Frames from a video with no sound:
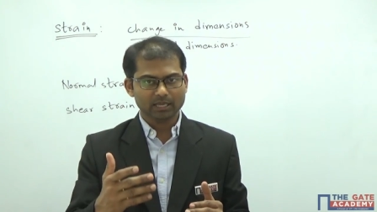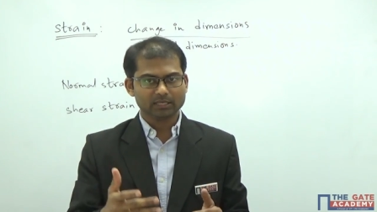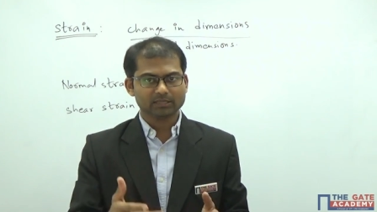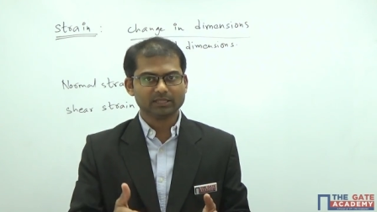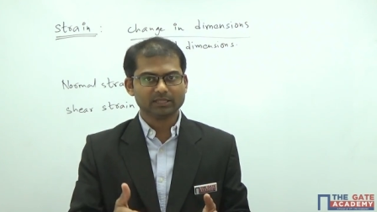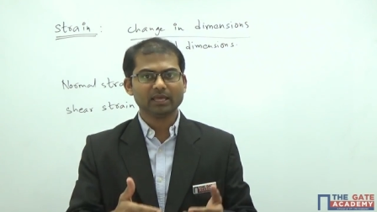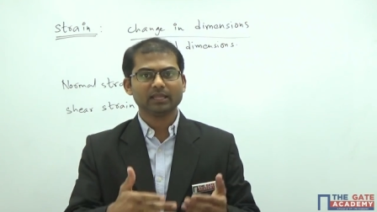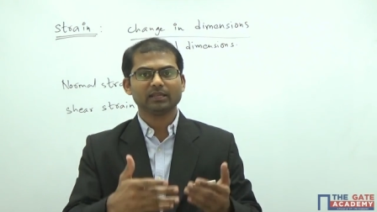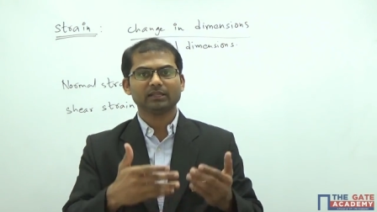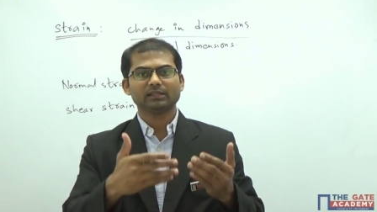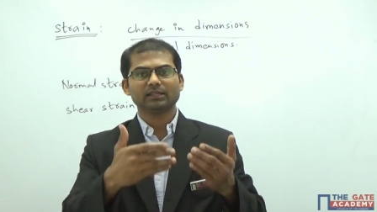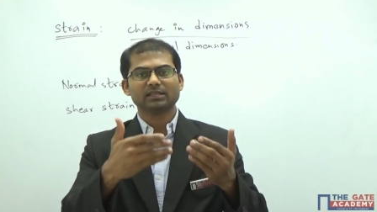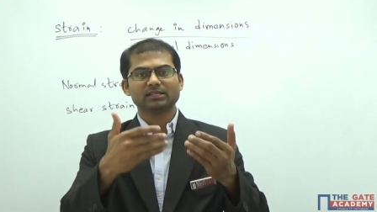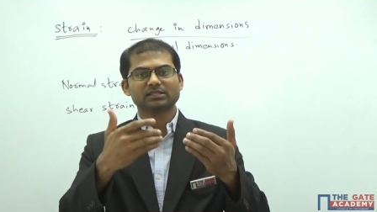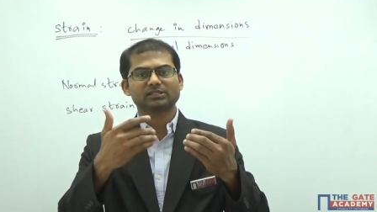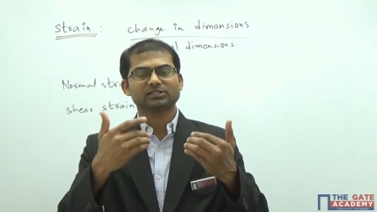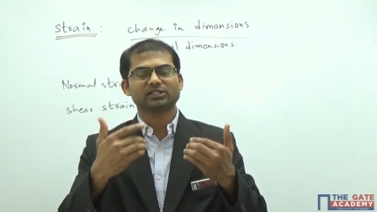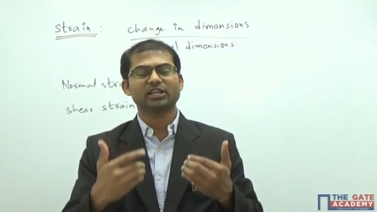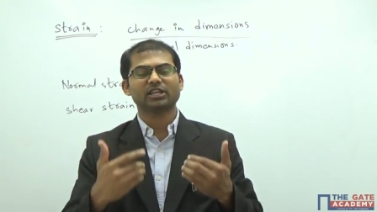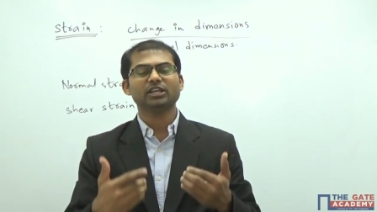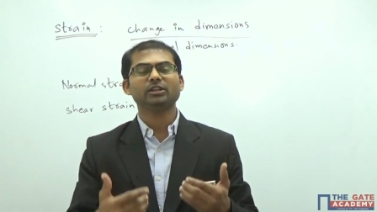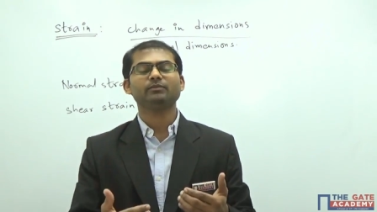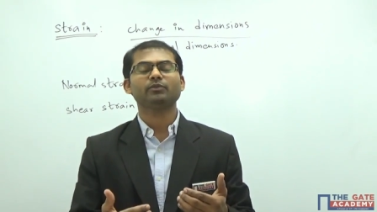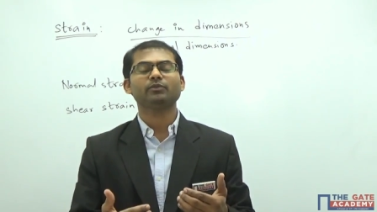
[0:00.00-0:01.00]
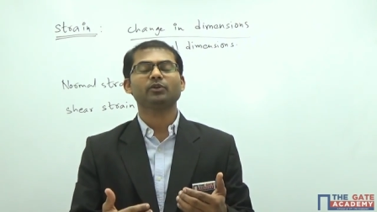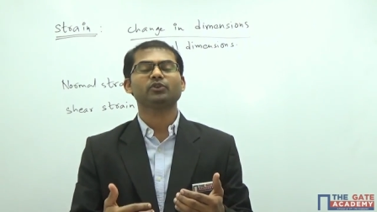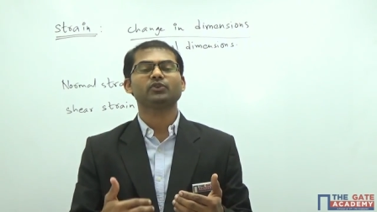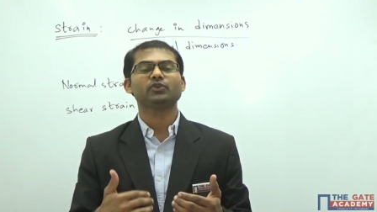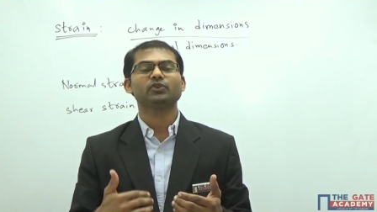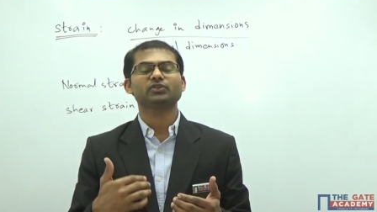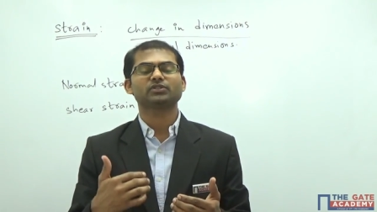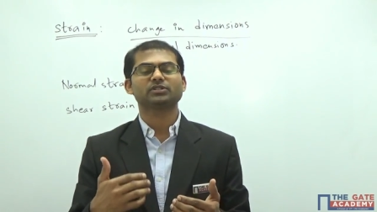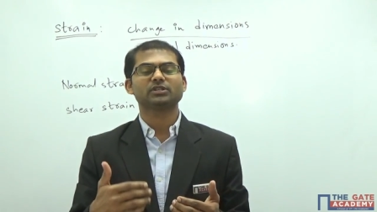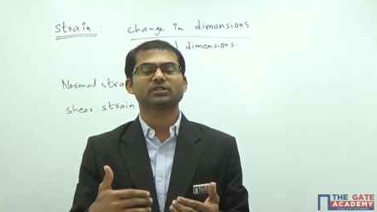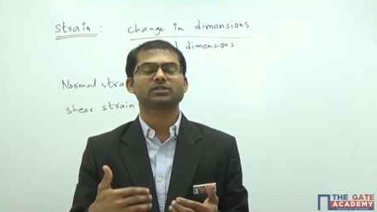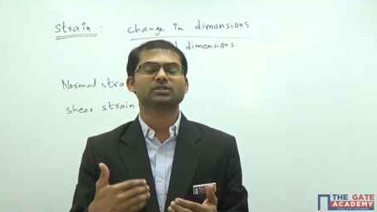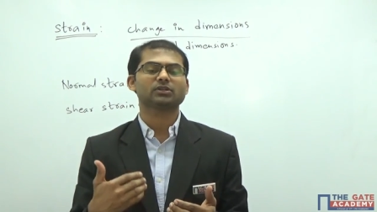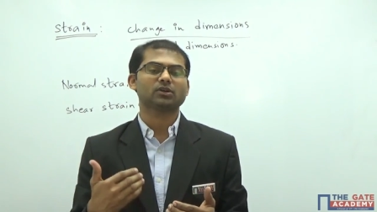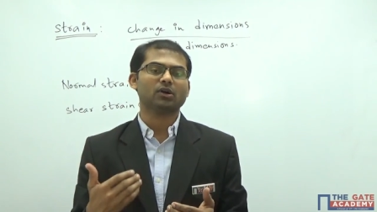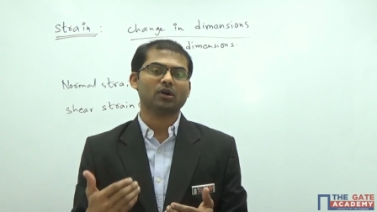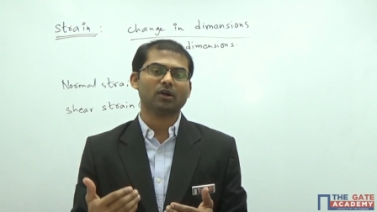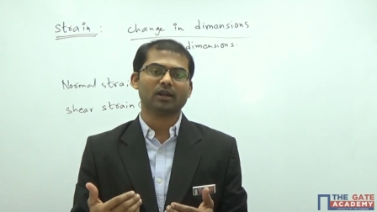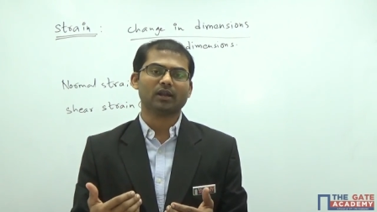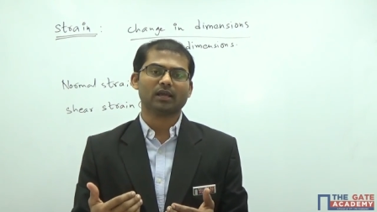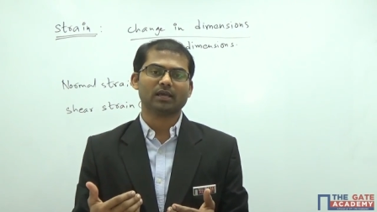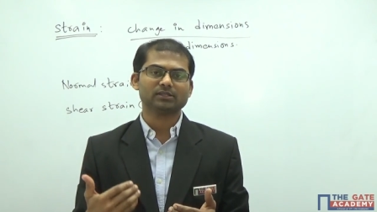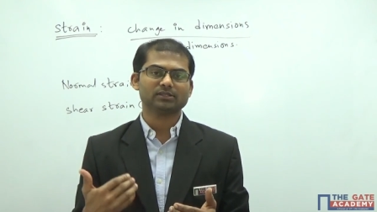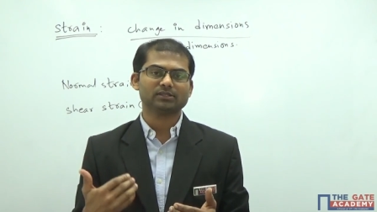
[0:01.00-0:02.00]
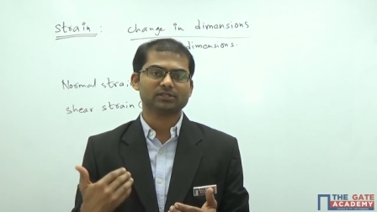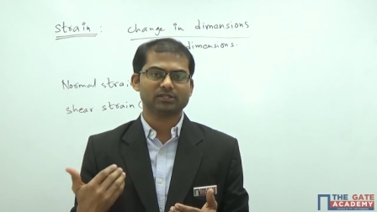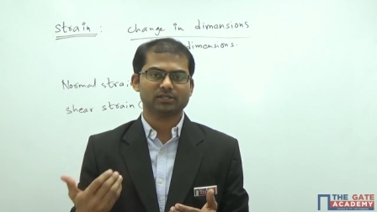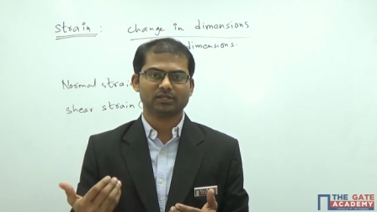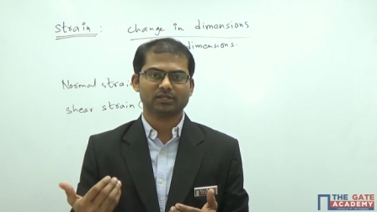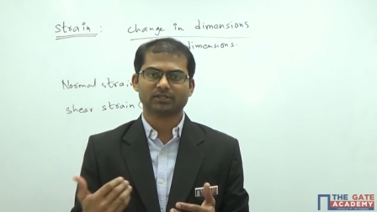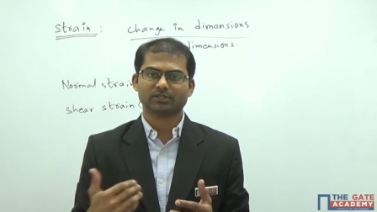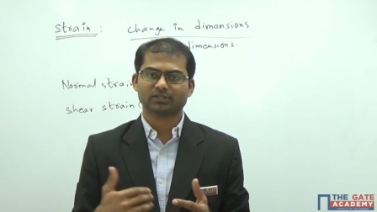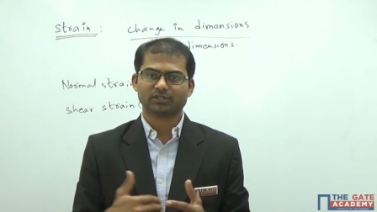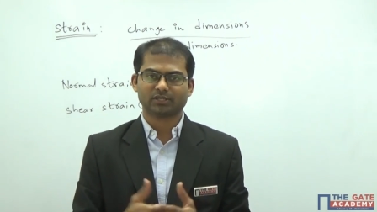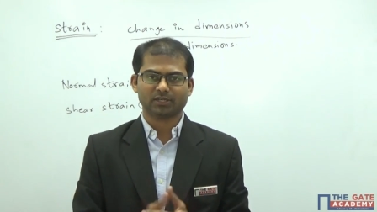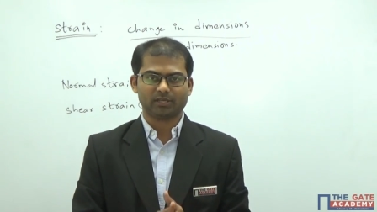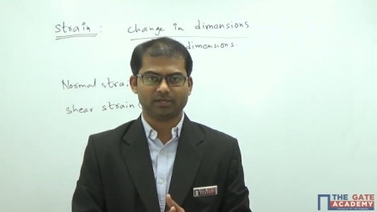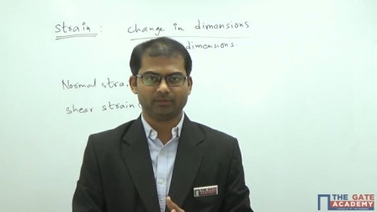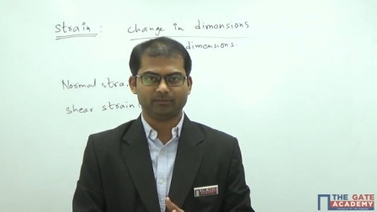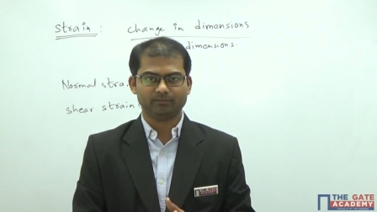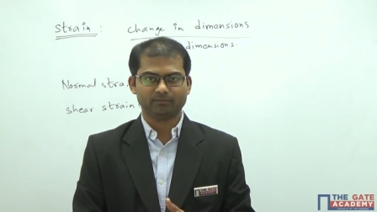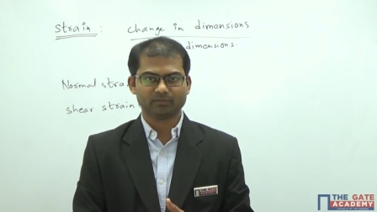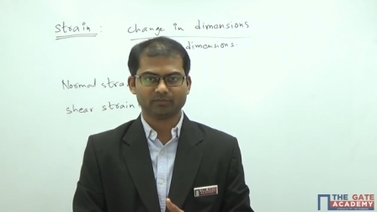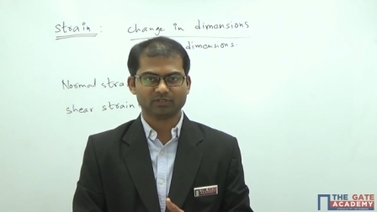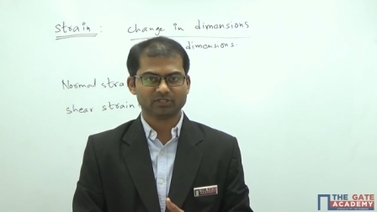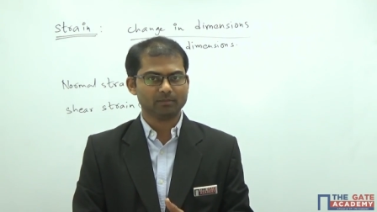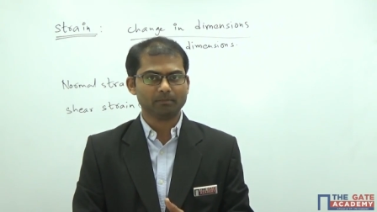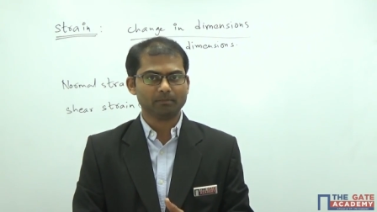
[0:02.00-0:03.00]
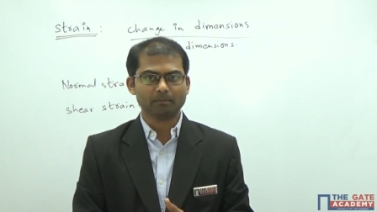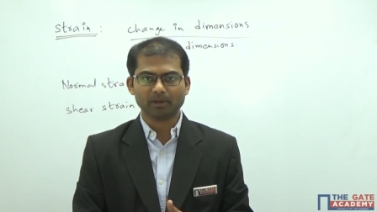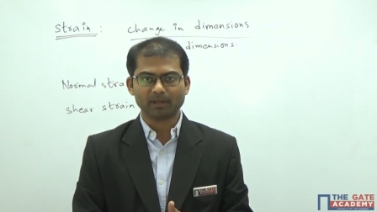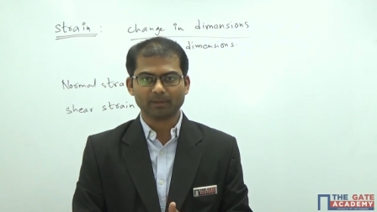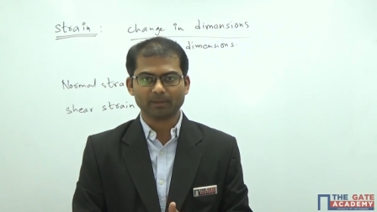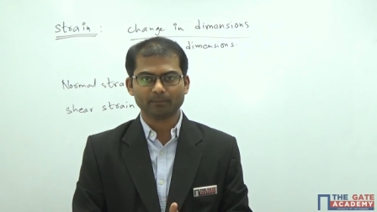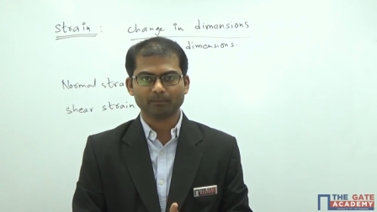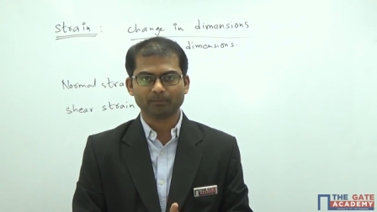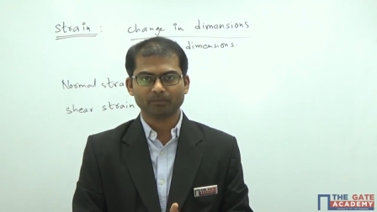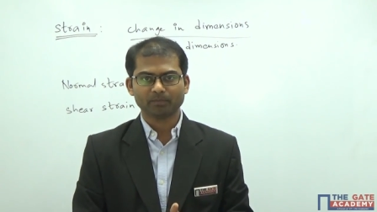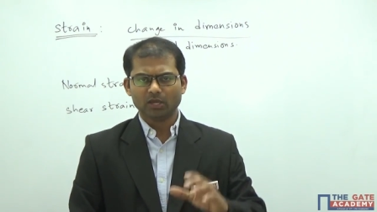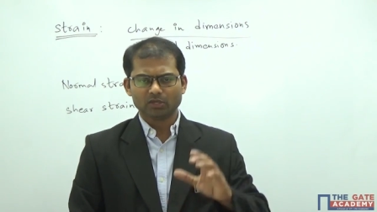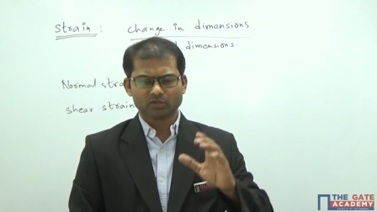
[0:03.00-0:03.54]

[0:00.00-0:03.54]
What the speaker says: then the strain produced is called as shear strain, simply.